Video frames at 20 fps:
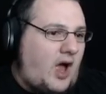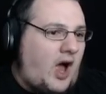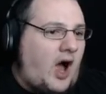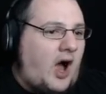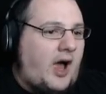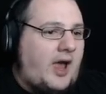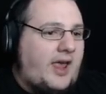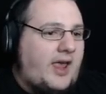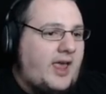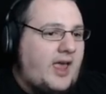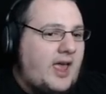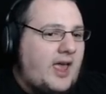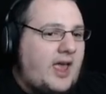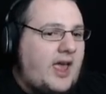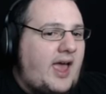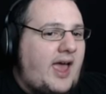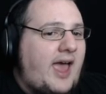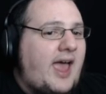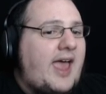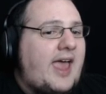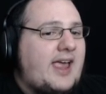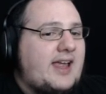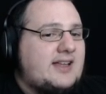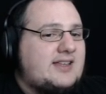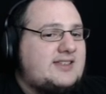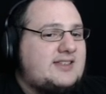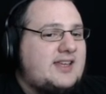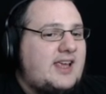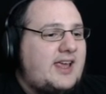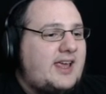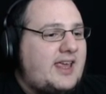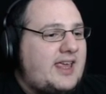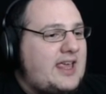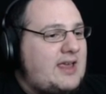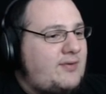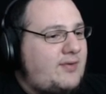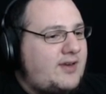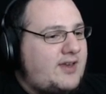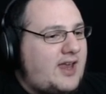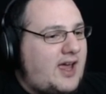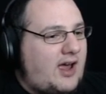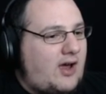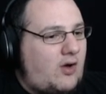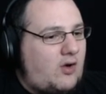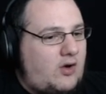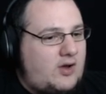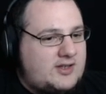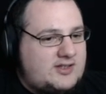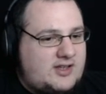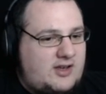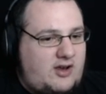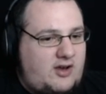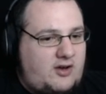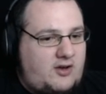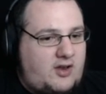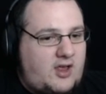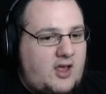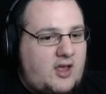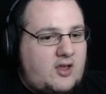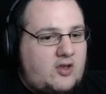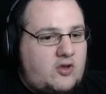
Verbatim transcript: I hate, even now, lost alone.